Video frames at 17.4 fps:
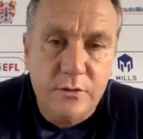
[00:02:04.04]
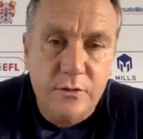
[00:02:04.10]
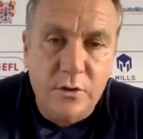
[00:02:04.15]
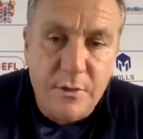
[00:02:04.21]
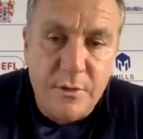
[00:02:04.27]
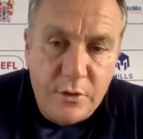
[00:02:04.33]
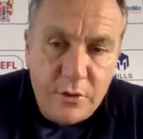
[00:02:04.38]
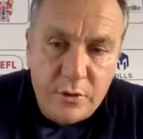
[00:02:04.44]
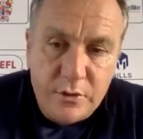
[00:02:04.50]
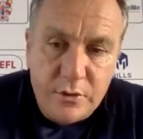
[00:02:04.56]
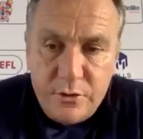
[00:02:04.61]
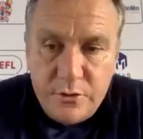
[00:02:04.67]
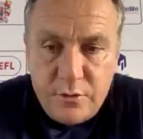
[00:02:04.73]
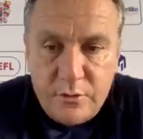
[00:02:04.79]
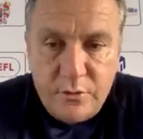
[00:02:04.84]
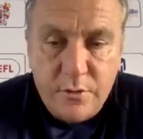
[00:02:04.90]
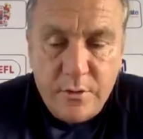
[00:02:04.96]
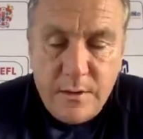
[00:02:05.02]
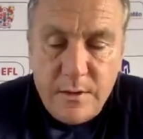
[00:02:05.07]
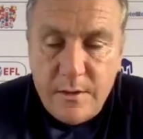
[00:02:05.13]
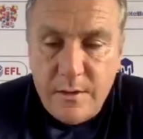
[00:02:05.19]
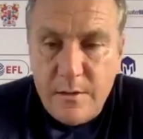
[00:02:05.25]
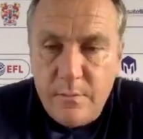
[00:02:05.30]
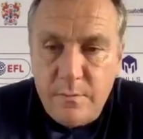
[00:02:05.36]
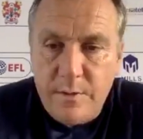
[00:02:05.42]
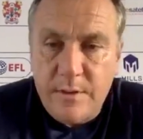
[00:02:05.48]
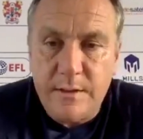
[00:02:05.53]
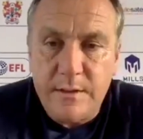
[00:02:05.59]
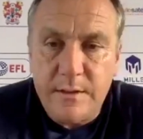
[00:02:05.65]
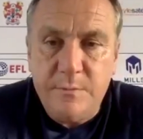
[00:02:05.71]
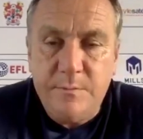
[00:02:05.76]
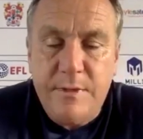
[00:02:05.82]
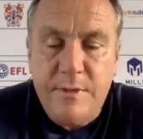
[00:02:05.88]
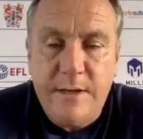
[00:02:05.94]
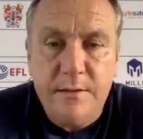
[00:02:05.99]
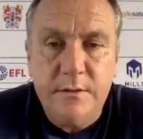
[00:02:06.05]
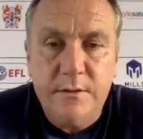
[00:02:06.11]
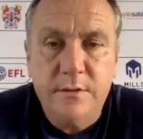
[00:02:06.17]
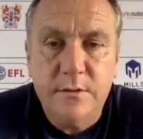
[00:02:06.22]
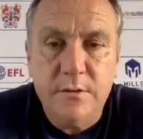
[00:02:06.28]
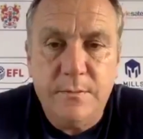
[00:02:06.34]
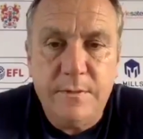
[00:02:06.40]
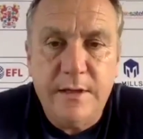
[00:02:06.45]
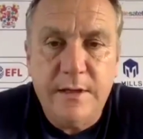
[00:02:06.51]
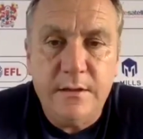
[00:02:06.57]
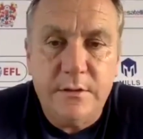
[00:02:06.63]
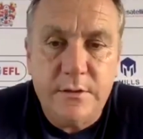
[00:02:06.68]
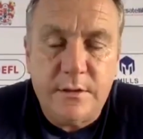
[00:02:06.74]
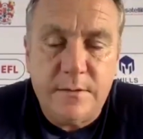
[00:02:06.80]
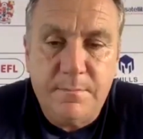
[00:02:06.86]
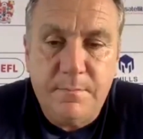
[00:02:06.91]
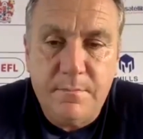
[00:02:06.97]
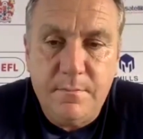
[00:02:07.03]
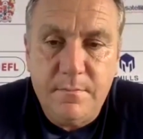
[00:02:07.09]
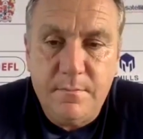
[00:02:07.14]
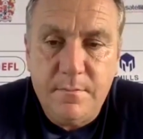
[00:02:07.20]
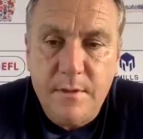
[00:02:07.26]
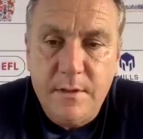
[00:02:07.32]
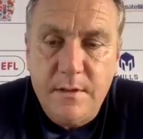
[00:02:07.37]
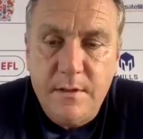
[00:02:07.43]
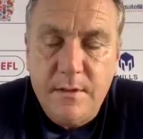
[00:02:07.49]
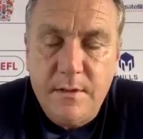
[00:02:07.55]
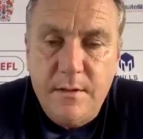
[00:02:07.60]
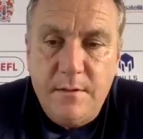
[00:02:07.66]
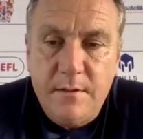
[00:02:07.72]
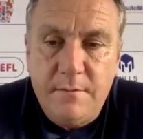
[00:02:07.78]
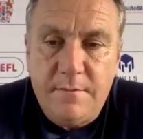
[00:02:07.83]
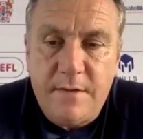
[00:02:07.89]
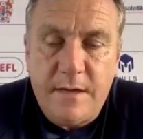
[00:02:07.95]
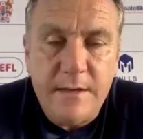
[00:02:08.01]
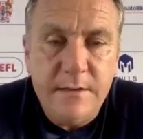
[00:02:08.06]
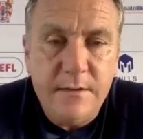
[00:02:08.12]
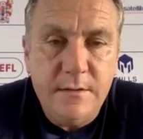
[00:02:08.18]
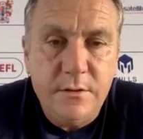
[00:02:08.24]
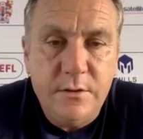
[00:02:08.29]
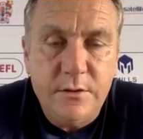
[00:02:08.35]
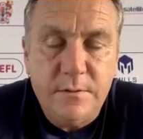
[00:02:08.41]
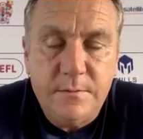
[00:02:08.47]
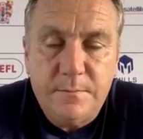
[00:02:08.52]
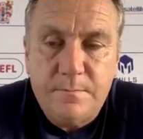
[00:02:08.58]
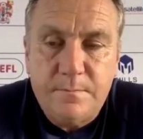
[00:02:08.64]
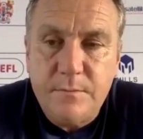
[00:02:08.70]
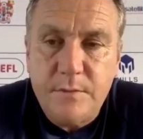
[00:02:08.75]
going to be good, so you can expect some extra fans.